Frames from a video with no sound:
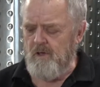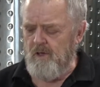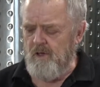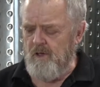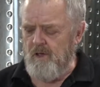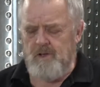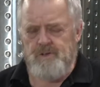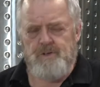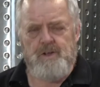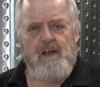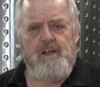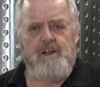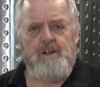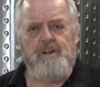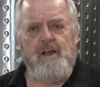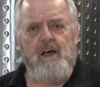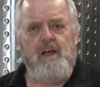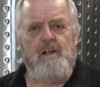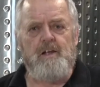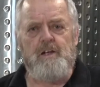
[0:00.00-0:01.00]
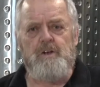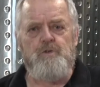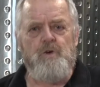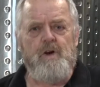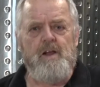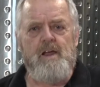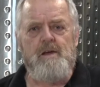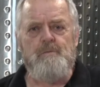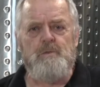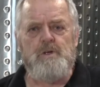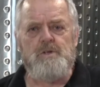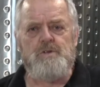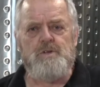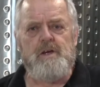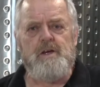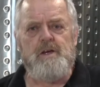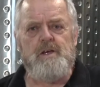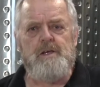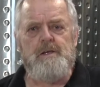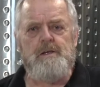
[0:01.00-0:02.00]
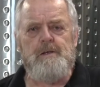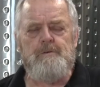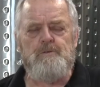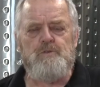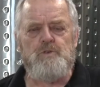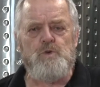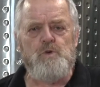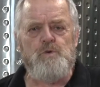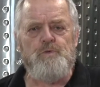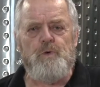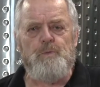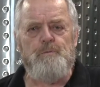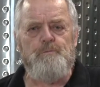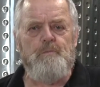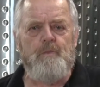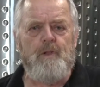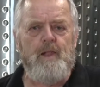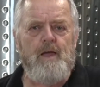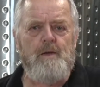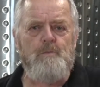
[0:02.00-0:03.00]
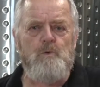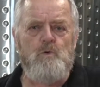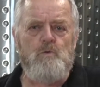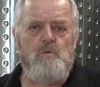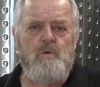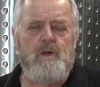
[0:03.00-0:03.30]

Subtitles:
Our daily dram is a silver label,